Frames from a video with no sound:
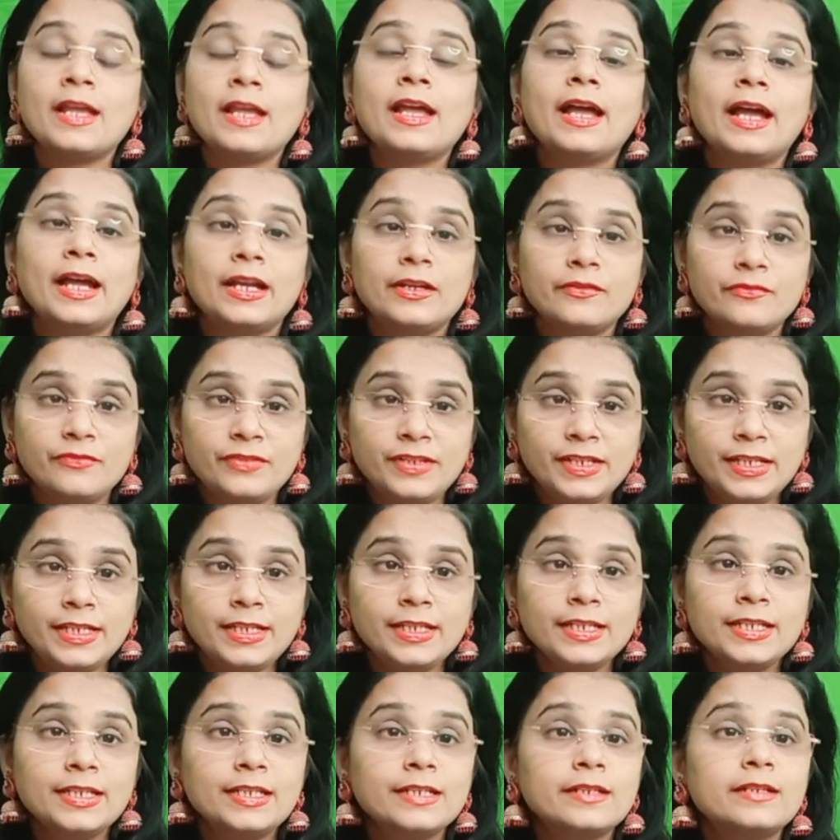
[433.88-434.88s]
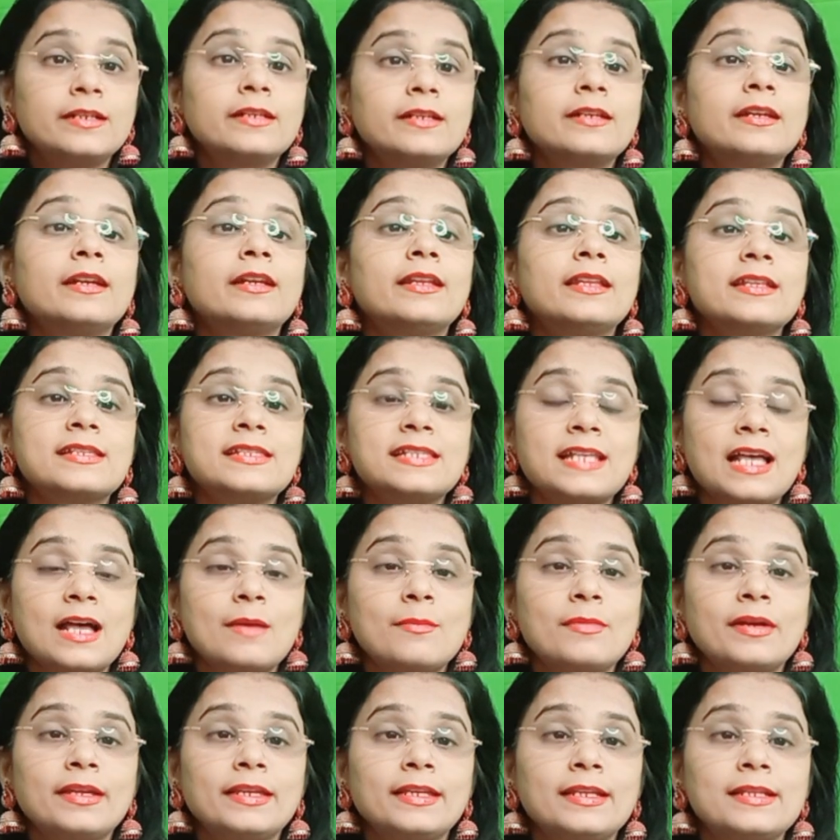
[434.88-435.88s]
And we here in the
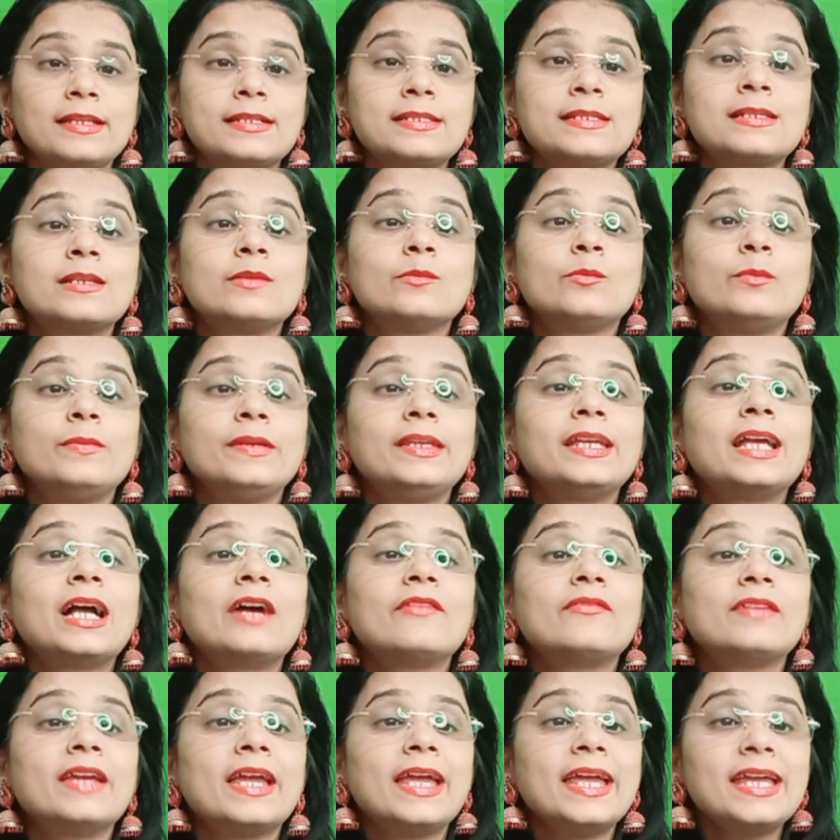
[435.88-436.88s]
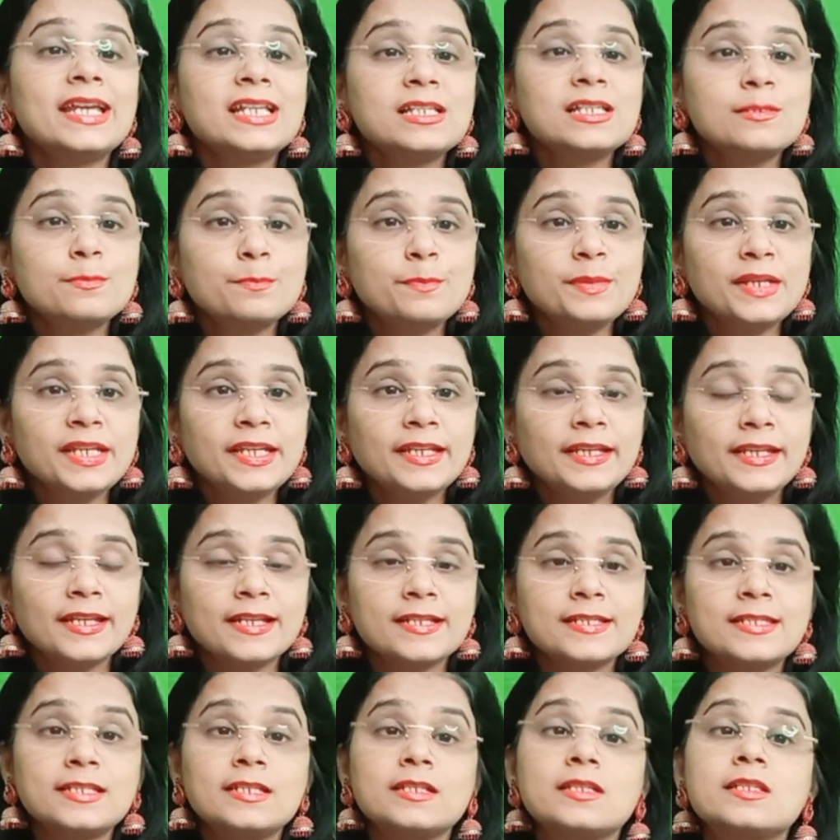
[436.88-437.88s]
SAM IELTS, we have
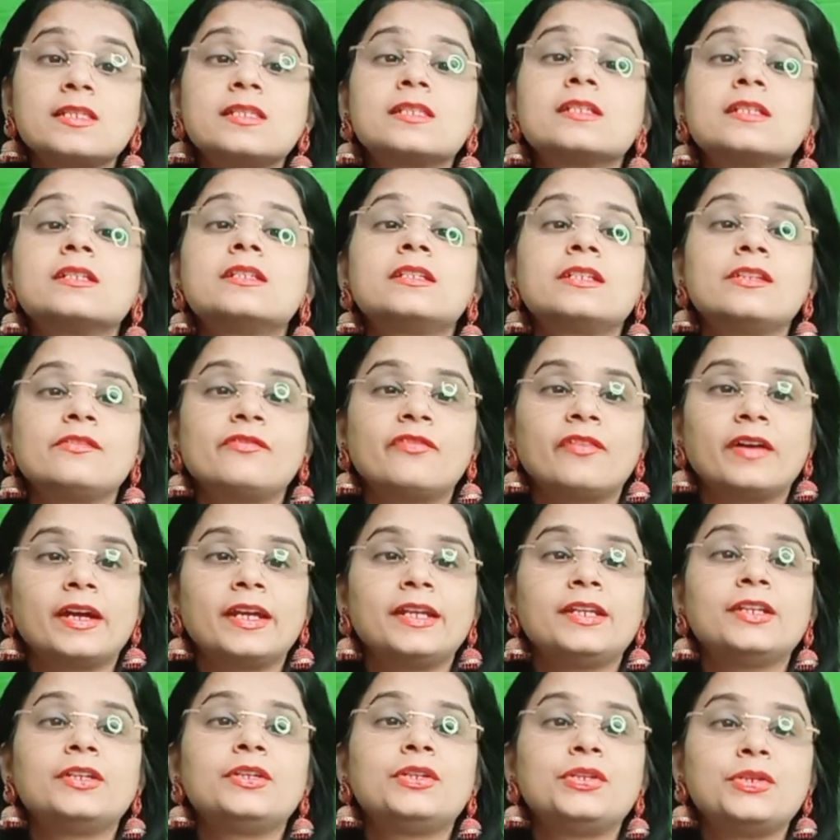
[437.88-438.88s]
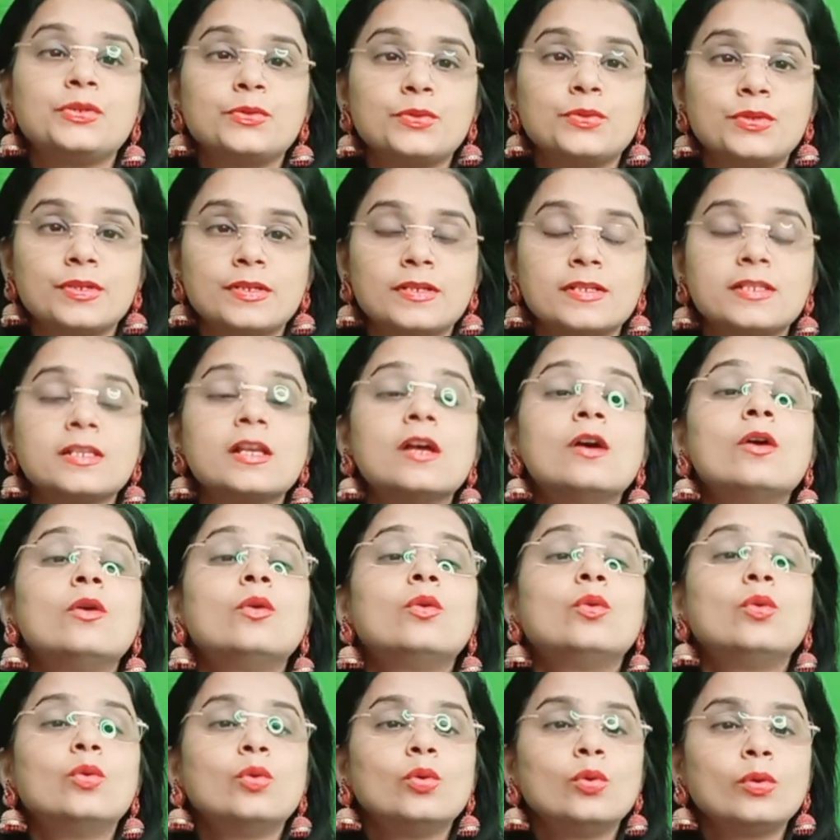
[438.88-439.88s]
experienced certified tutors
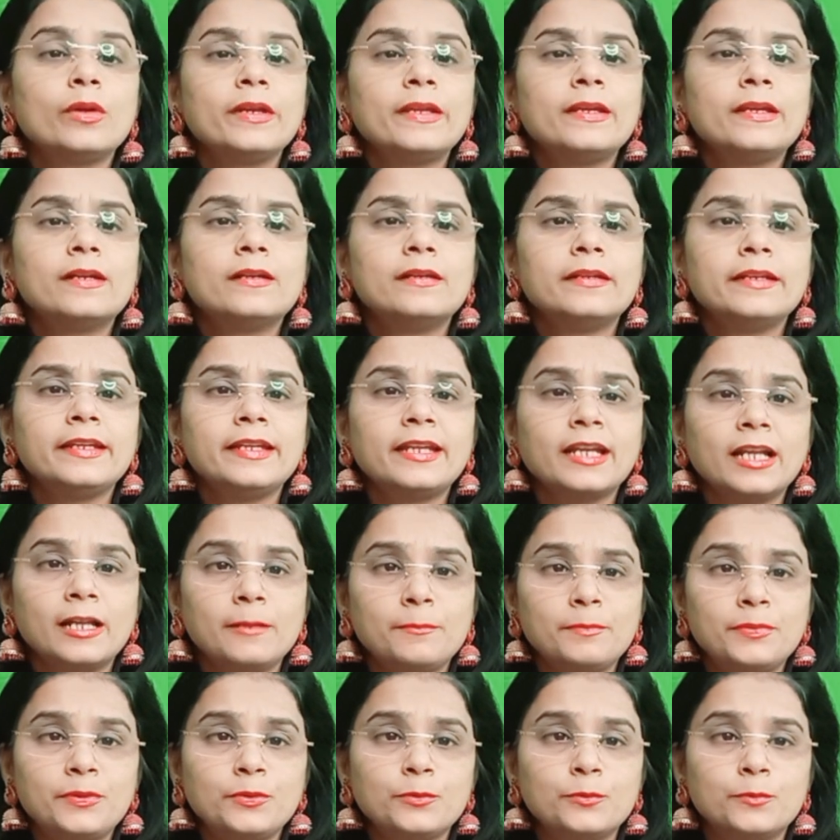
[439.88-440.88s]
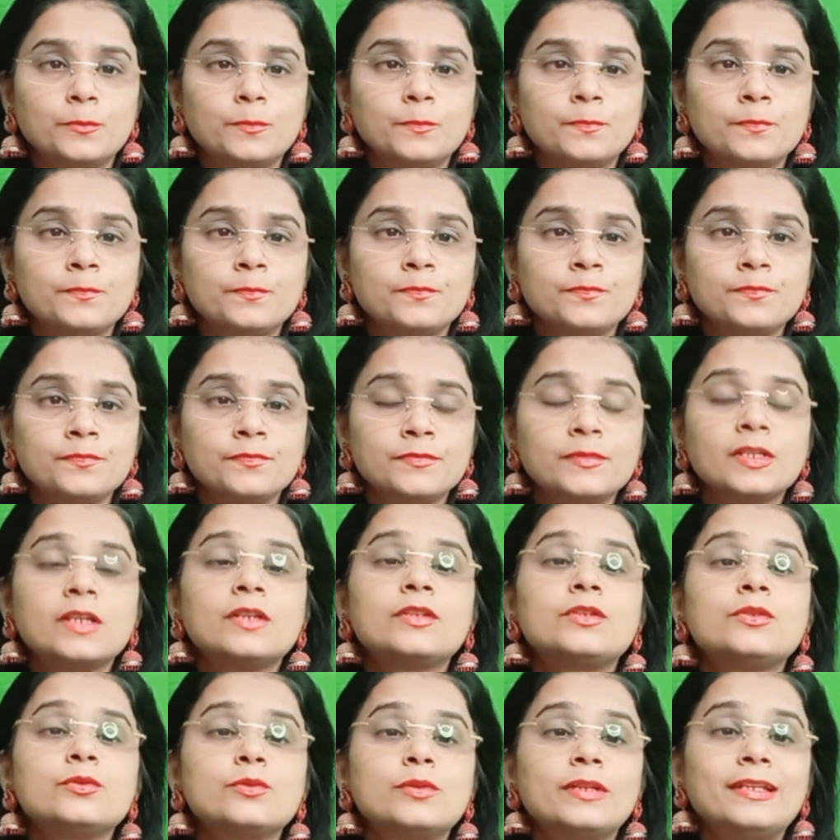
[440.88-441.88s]
who really help you
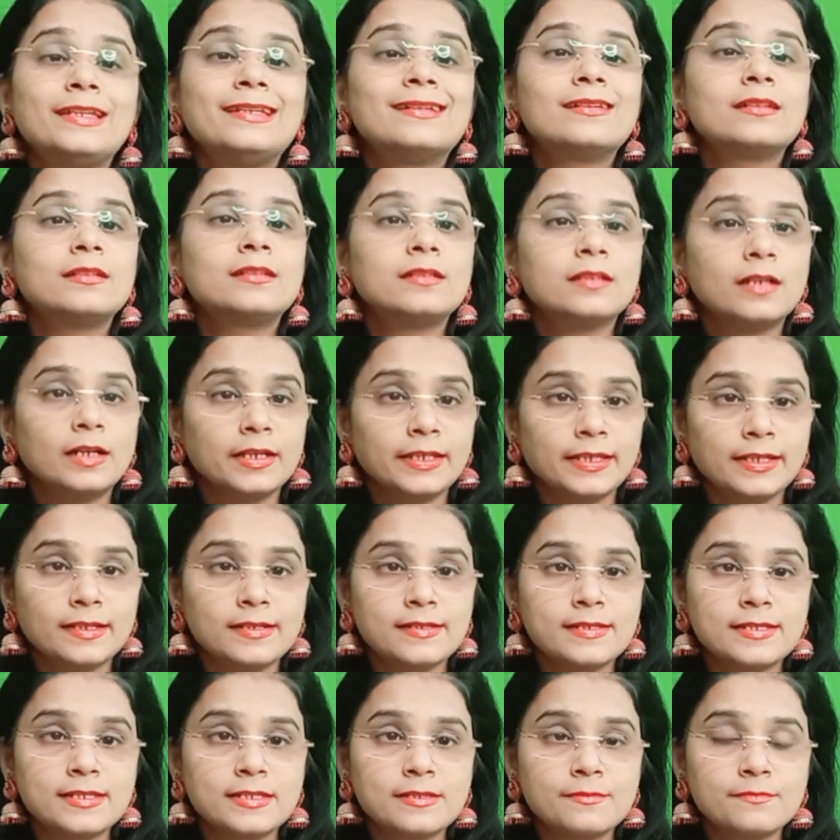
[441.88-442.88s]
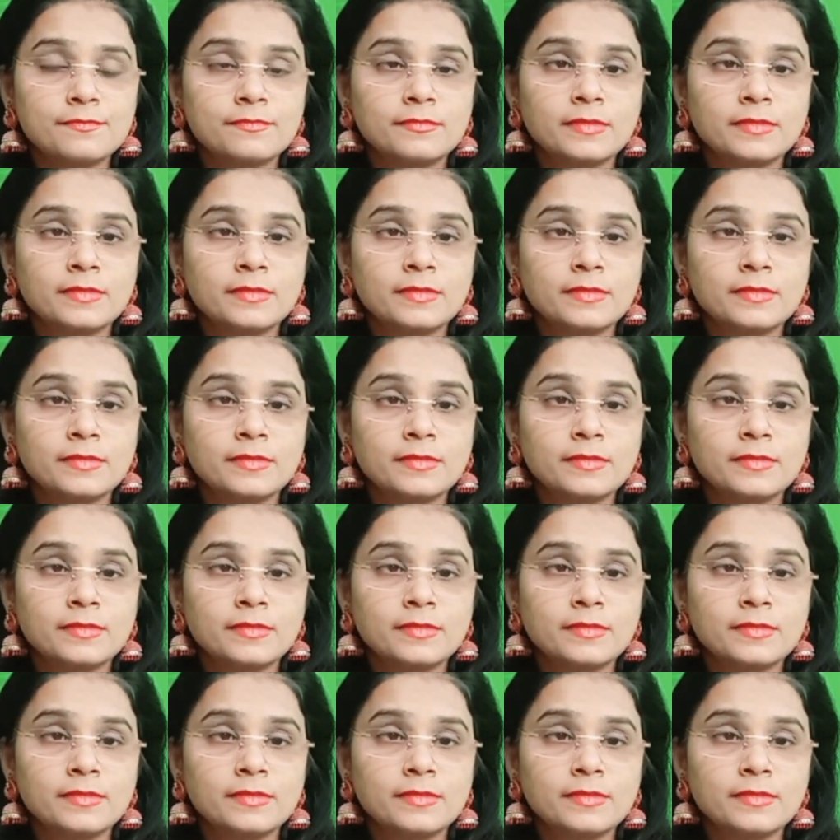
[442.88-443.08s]
to clear the IELTS.